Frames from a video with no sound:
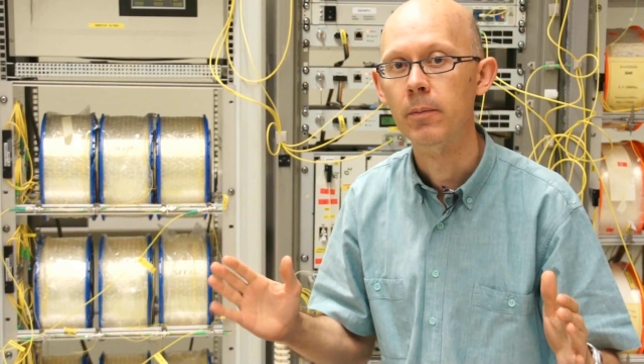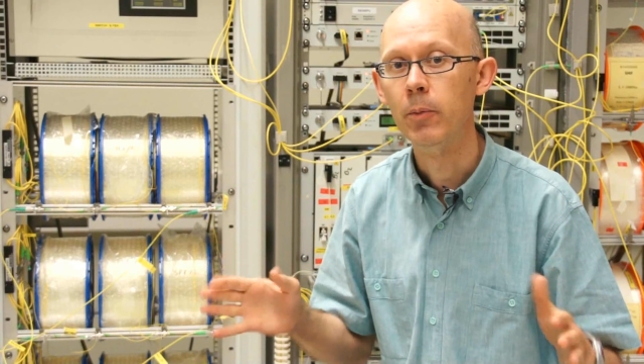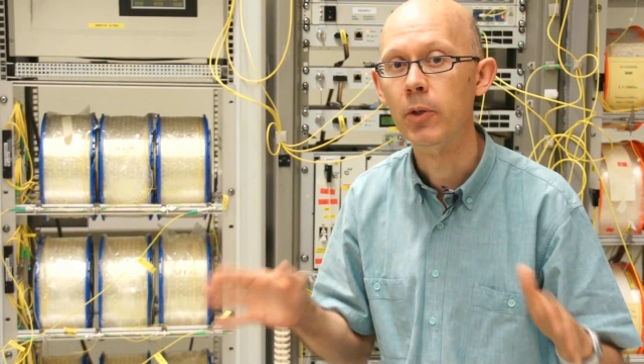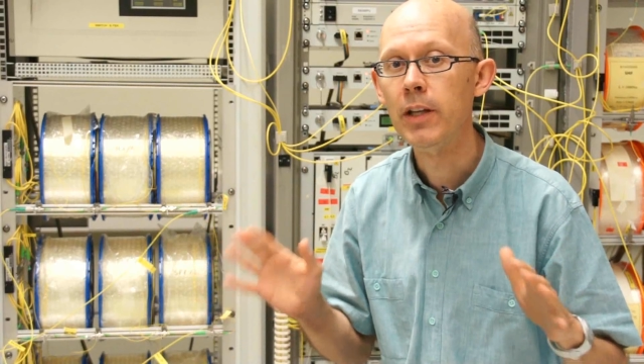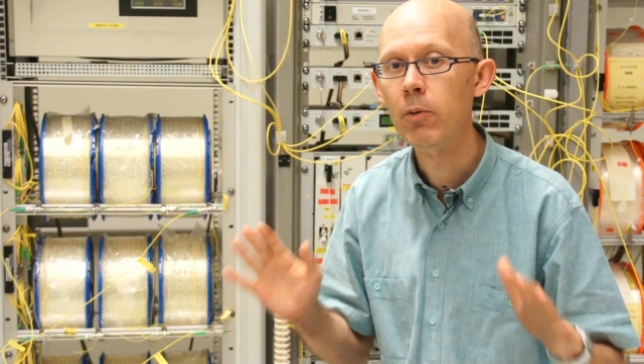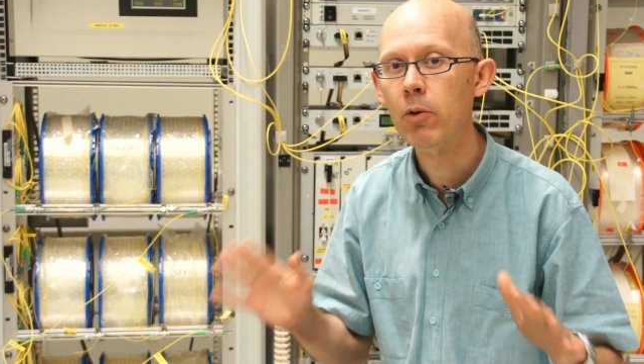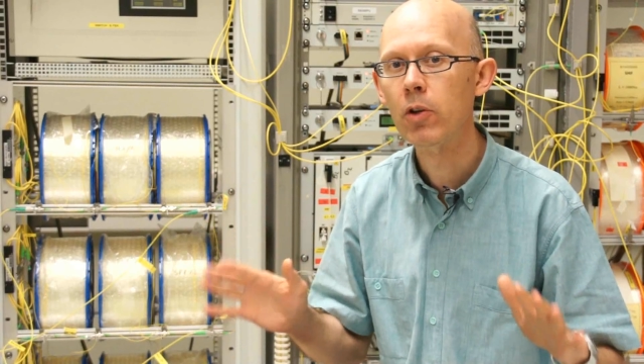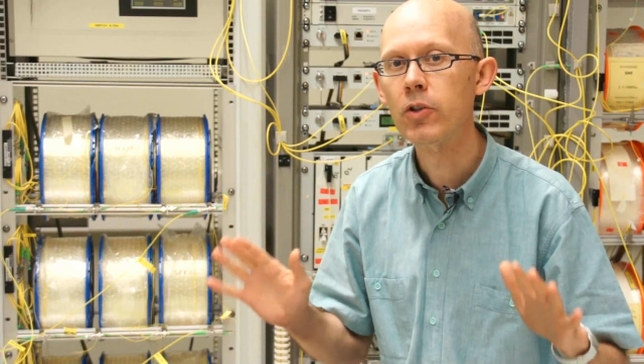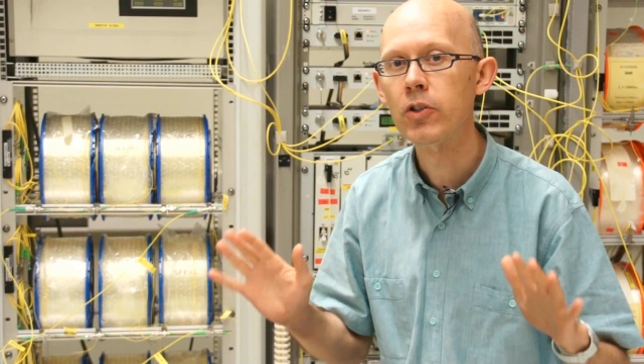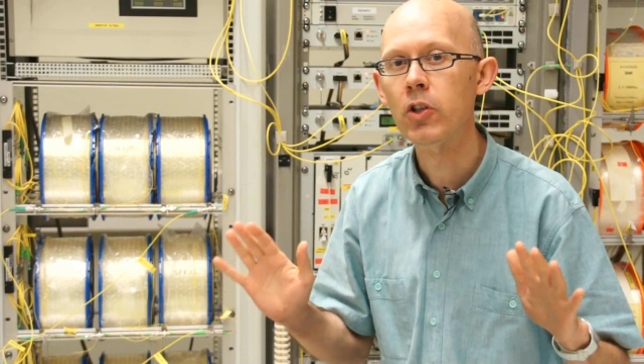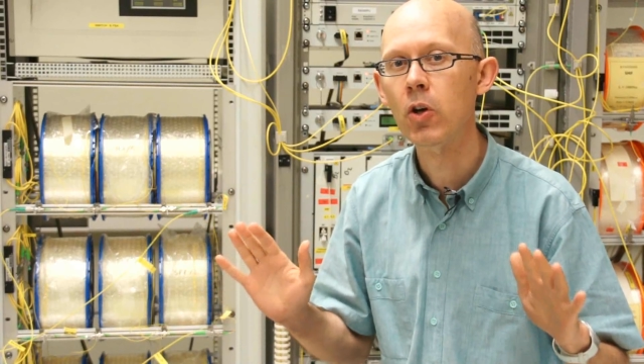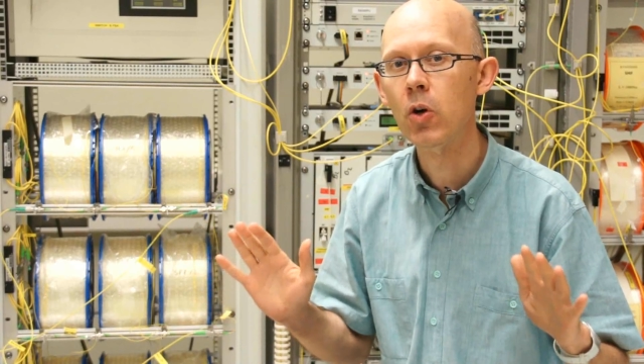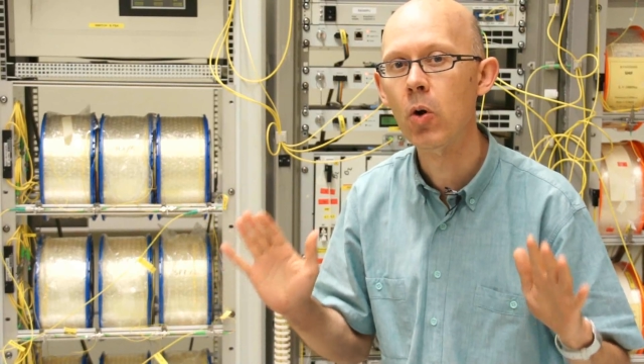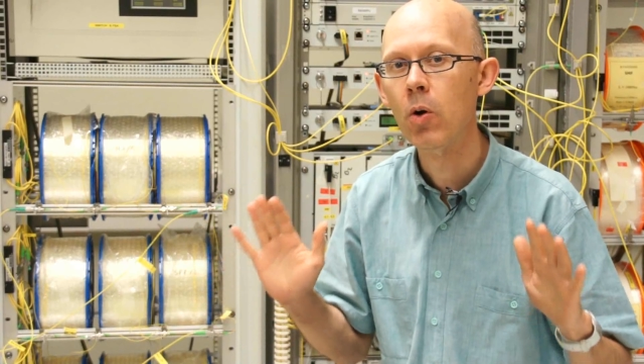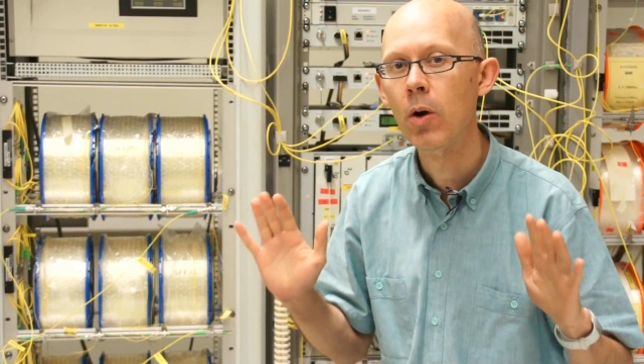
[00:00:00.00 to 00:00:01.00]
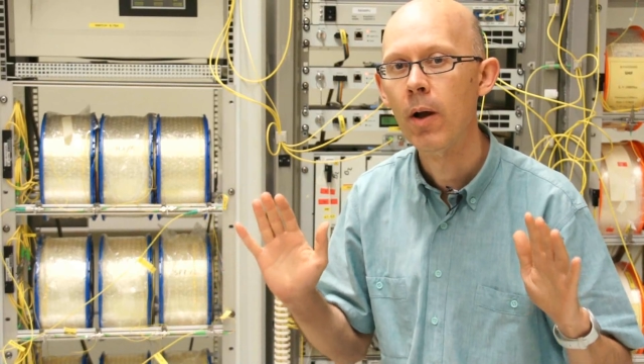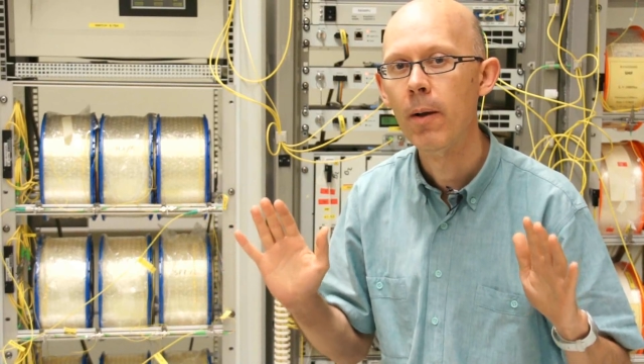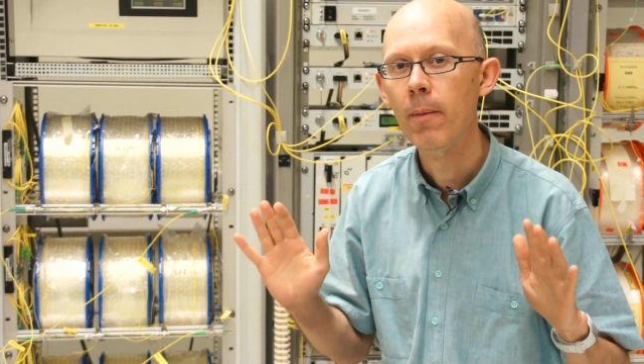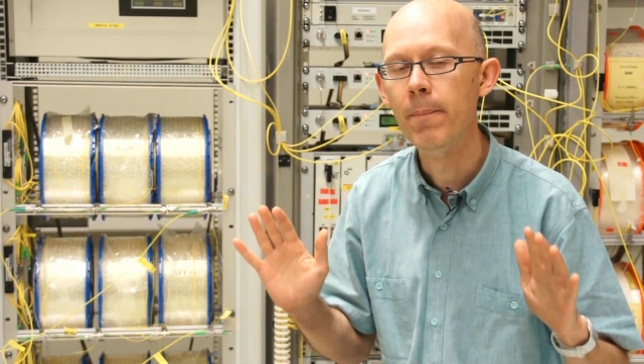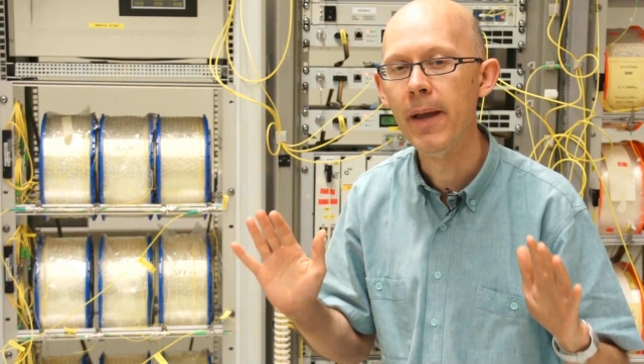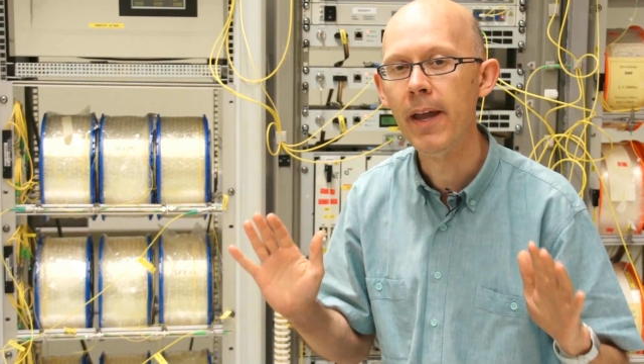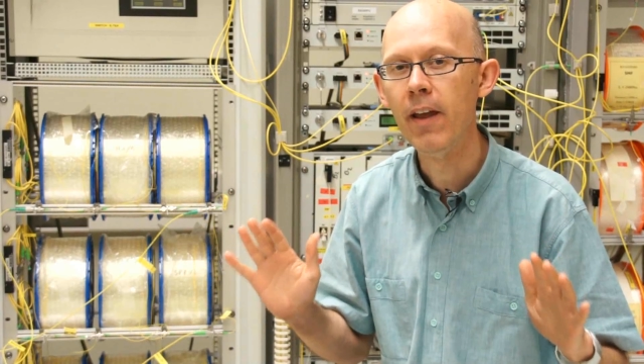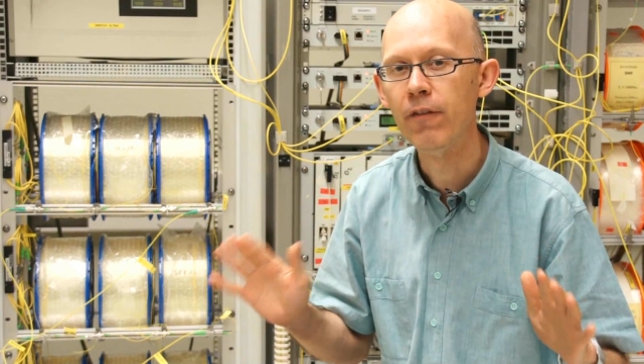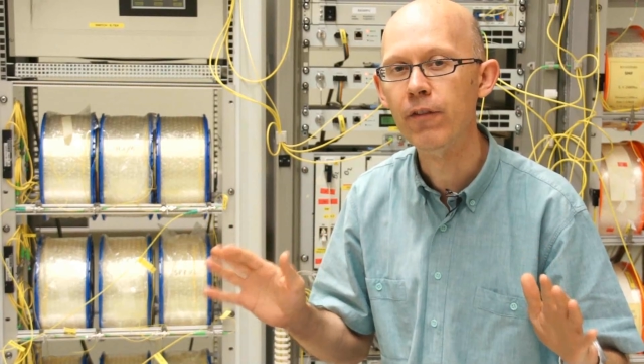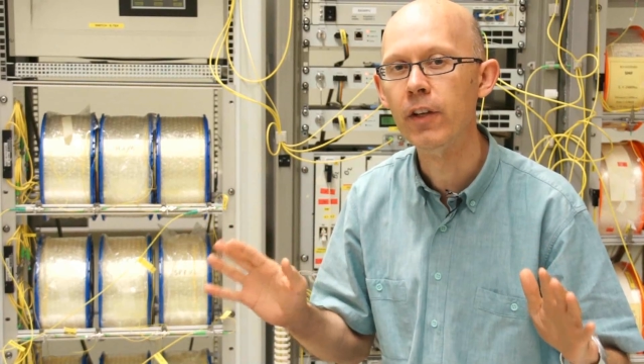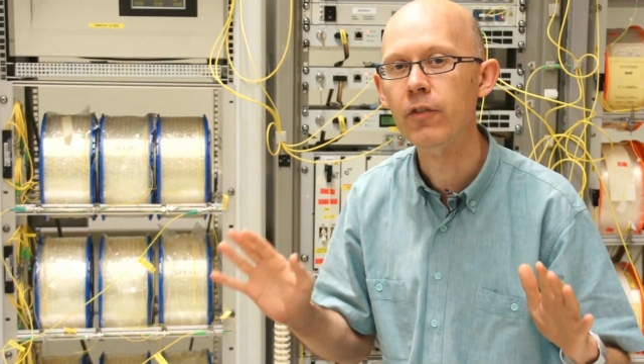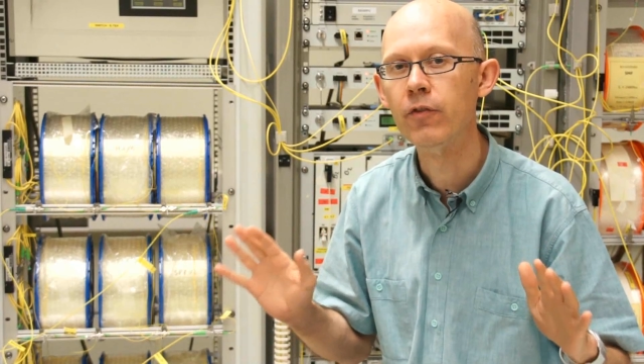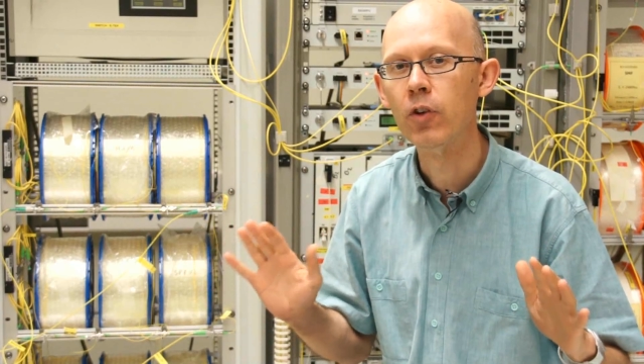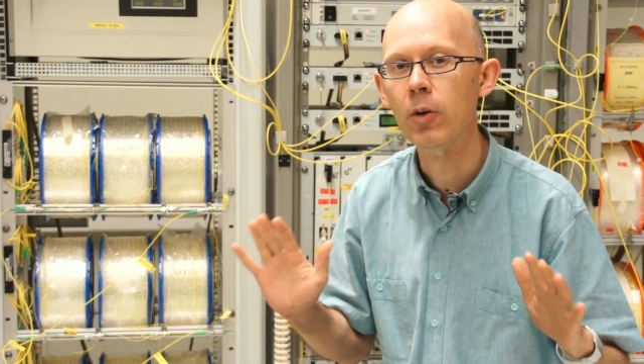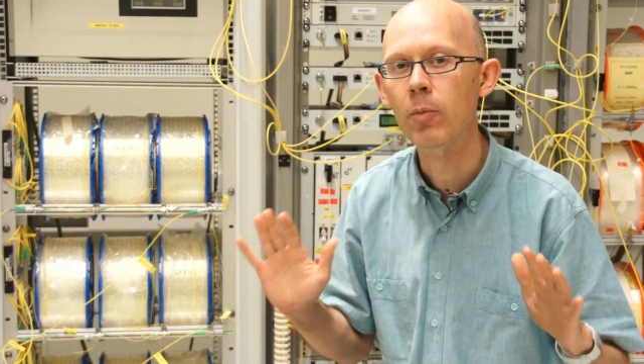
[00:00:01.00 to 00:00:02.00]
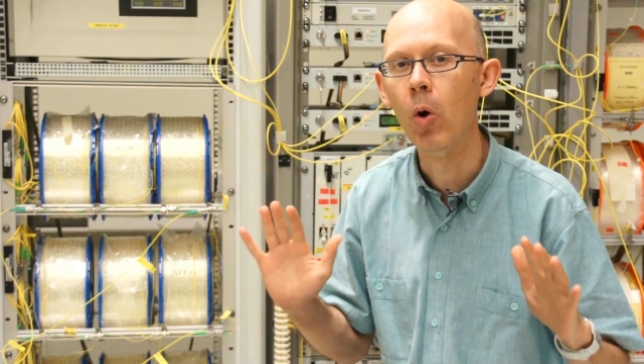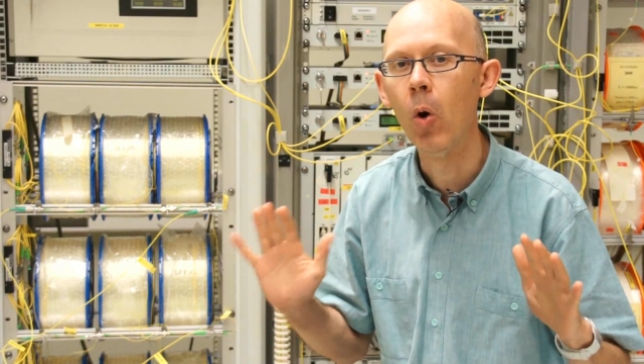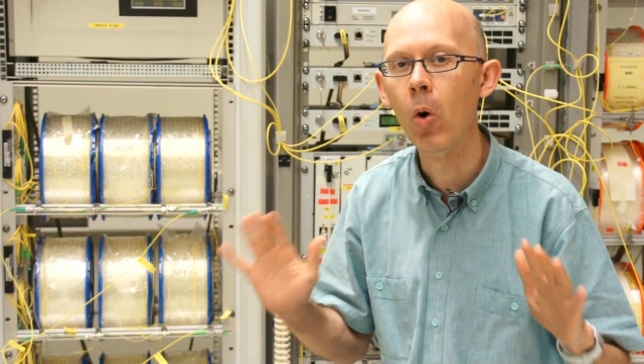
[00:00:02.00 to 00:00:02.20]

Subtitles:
but they will also benefit from